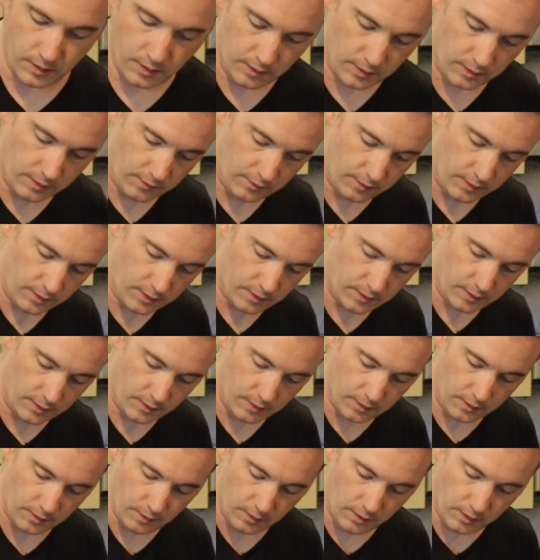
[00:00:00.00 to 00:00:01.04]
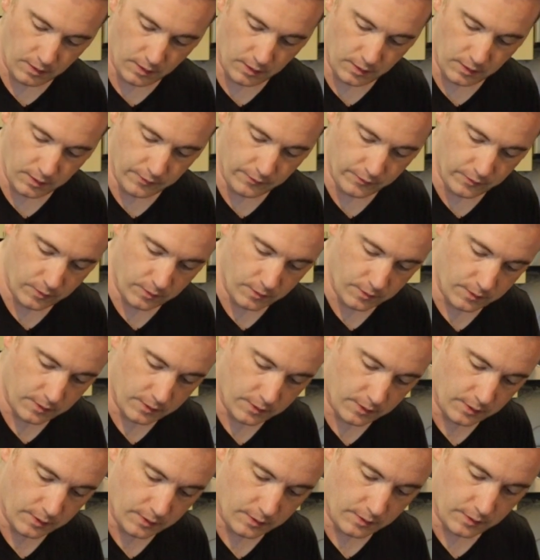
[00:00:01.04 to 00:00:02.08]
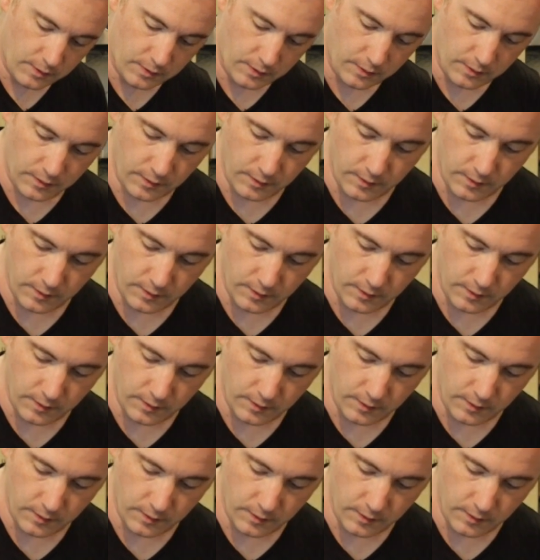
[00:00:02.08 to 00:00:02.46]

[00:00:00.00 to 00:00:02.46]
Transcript: Give this a little olive oil.